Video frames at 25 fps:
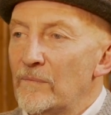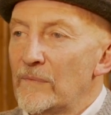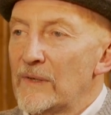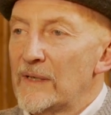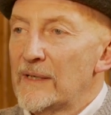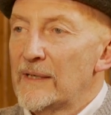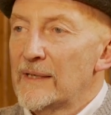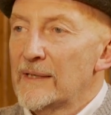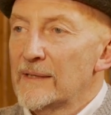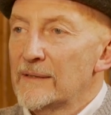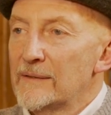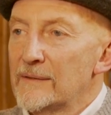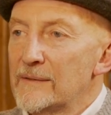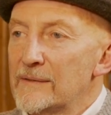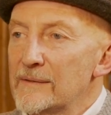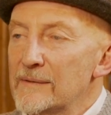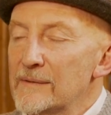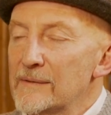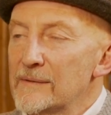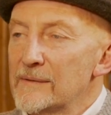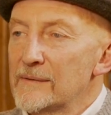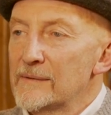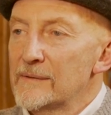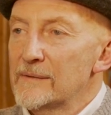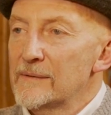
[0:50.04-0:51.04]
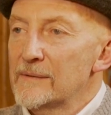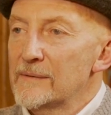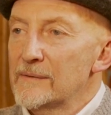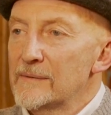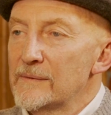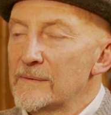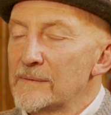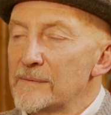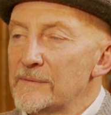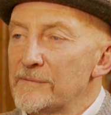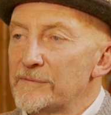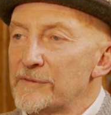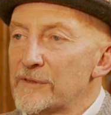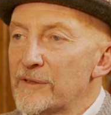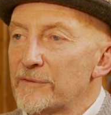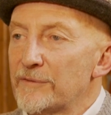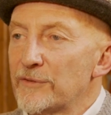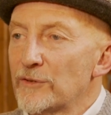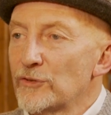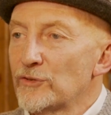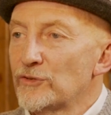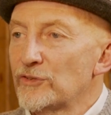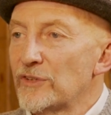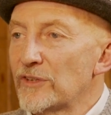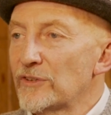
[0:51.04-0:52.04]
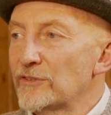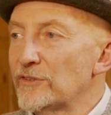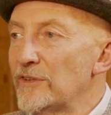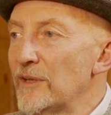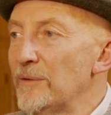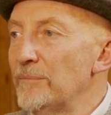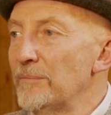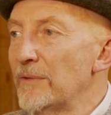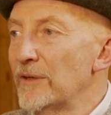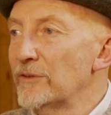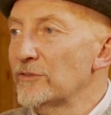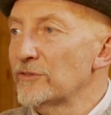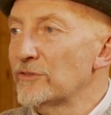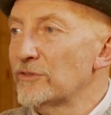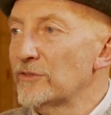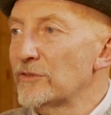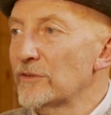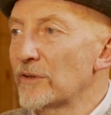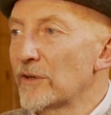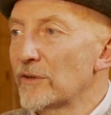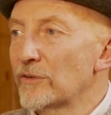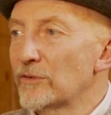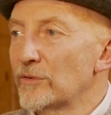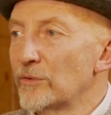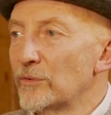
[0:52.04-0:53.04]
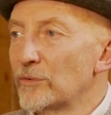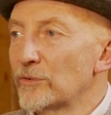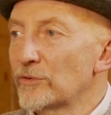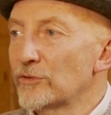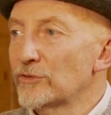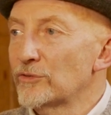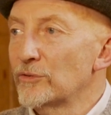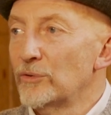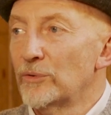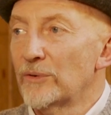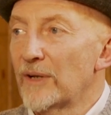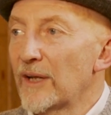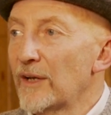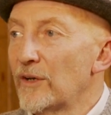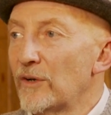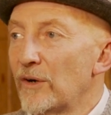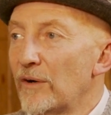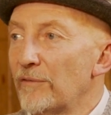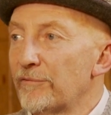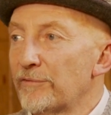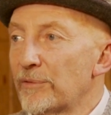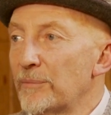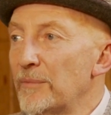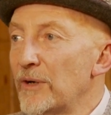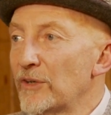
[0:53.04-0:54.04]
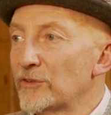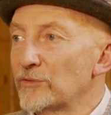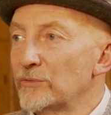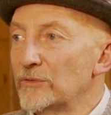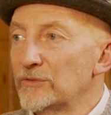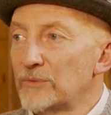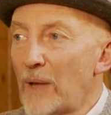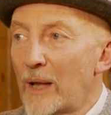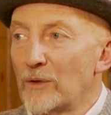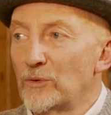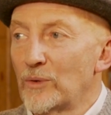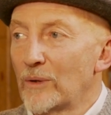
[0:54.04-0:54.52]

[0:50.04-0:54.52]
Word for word: and for the first 16 months, our daughters, all they got from us was